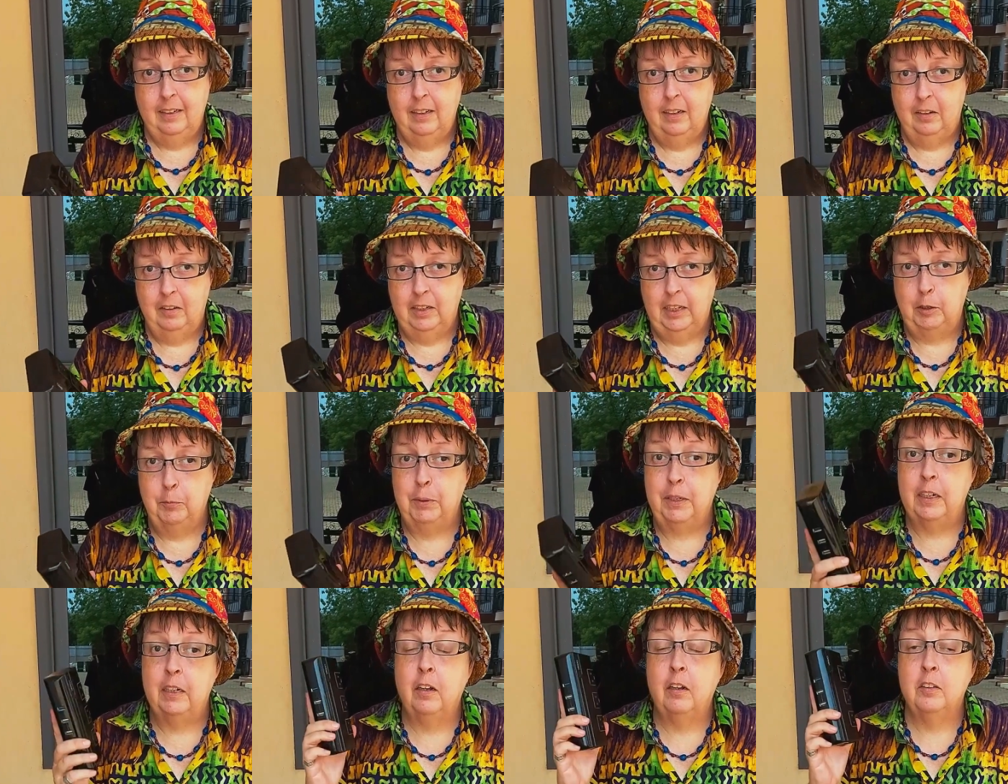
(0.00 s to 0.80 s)
Okay,
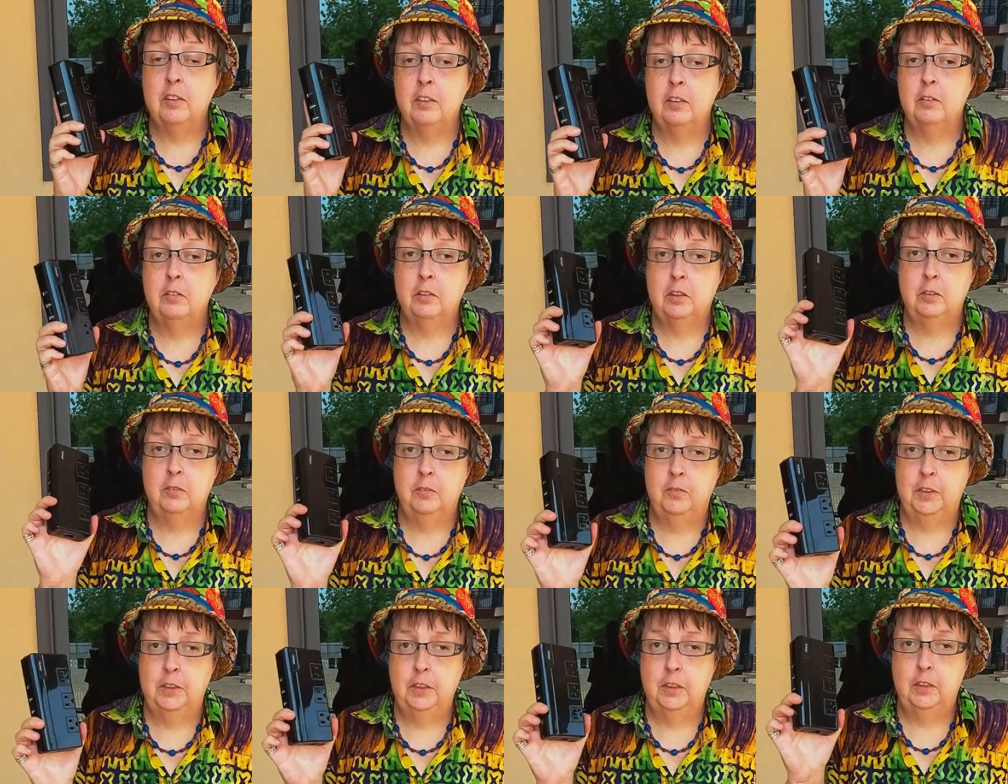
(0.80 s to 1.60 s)
but it also
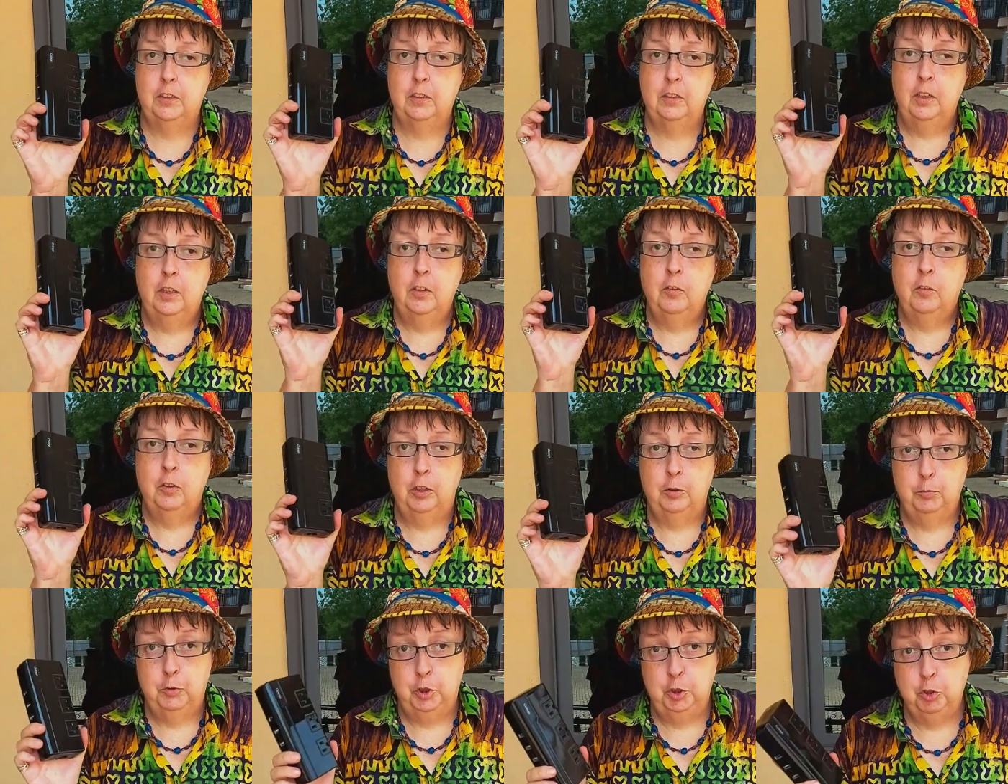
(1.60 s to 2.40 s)
converts
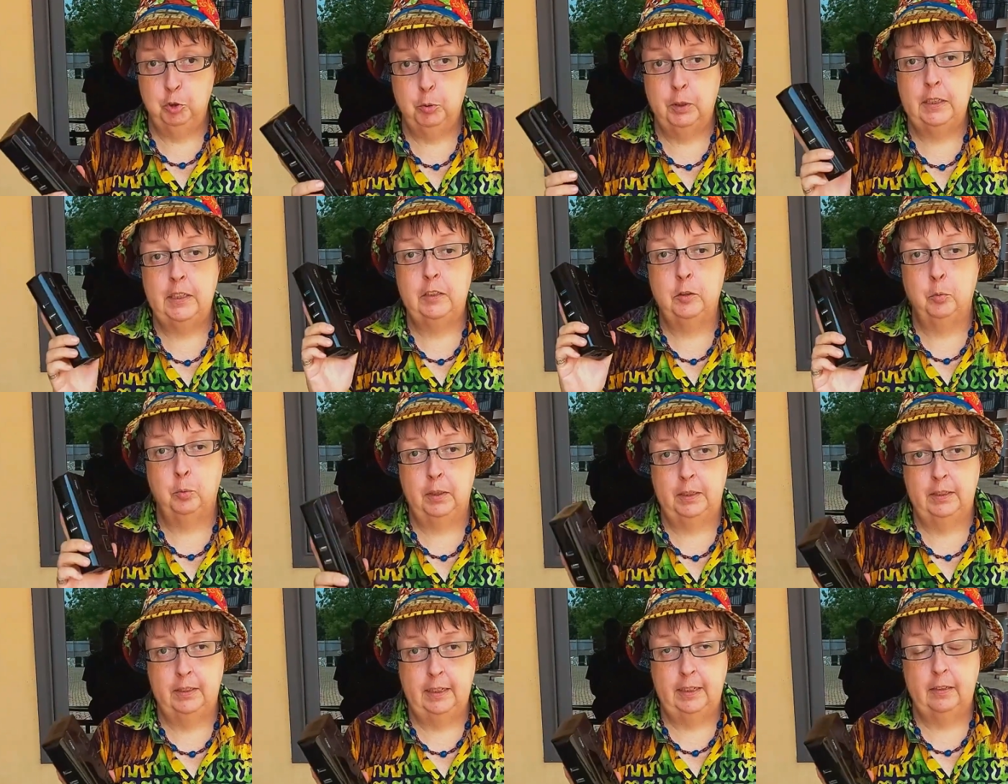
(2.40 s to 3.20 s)
from 220 to
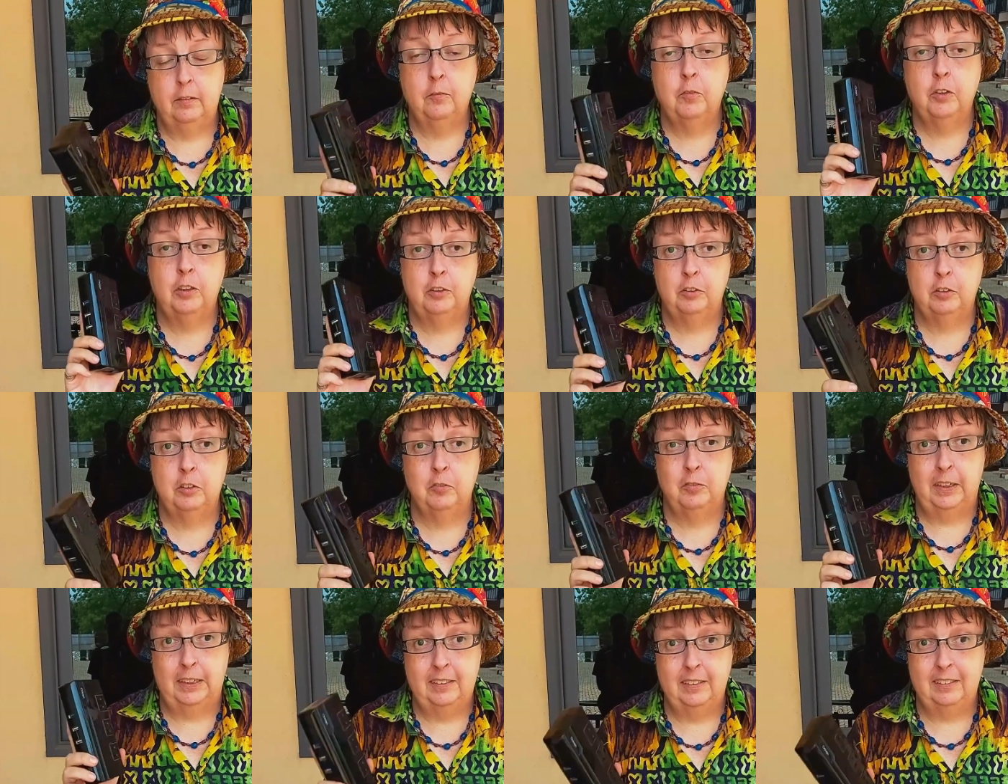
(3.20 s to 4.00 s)
110 for those
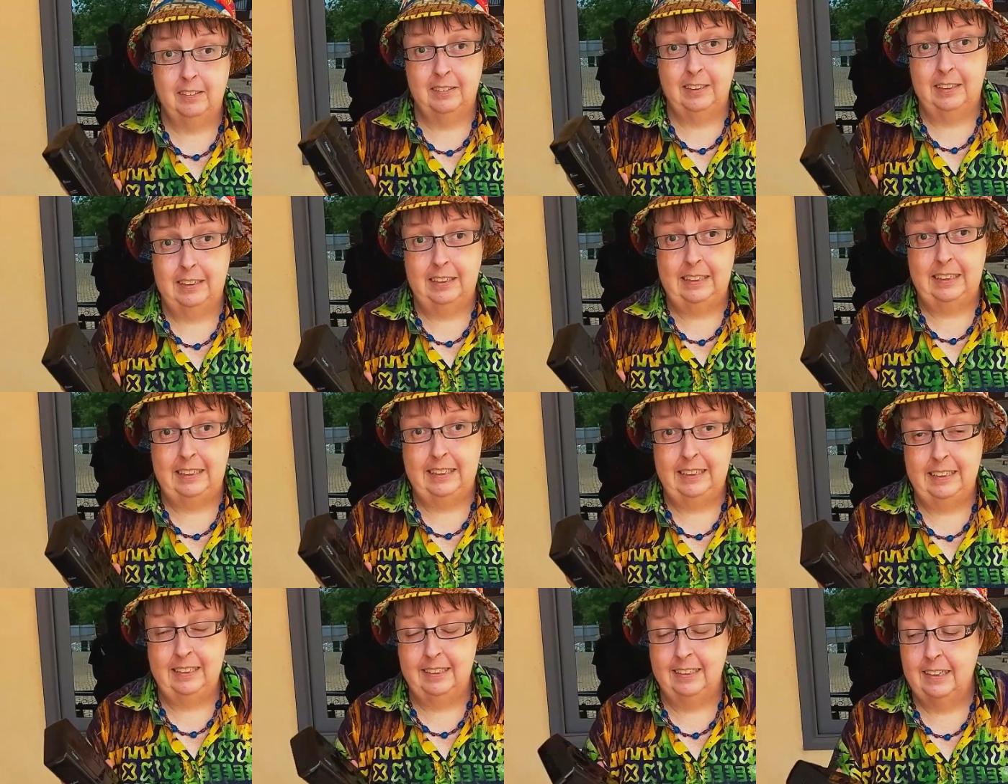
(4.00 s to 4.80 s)
devices that need
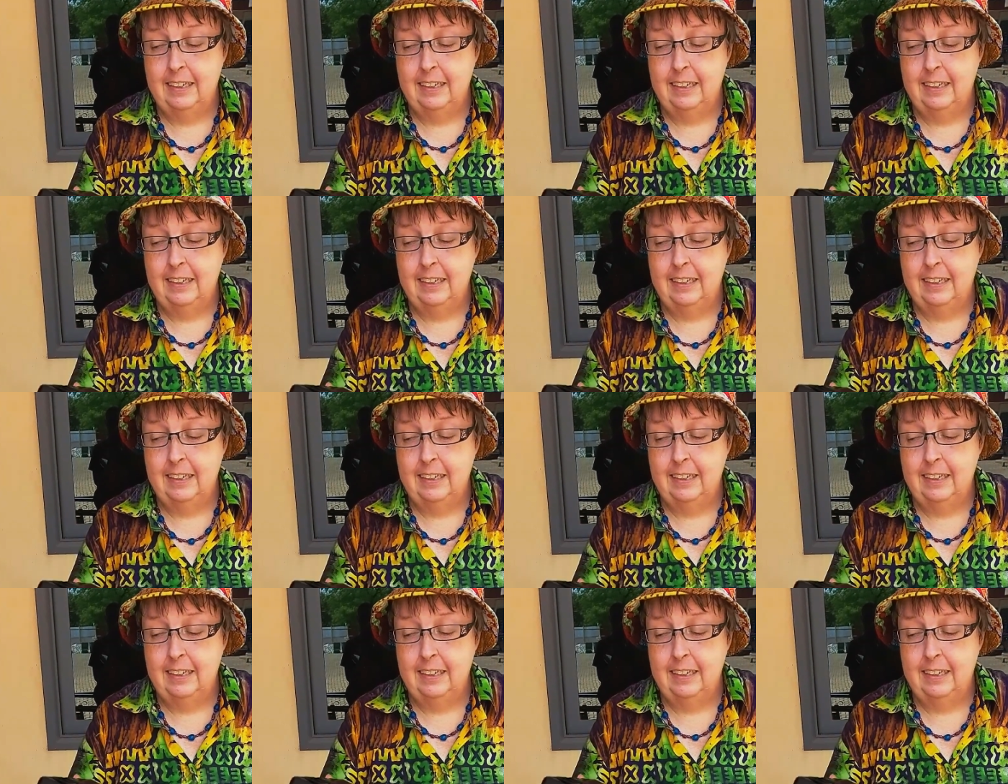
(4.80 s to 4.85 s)
it.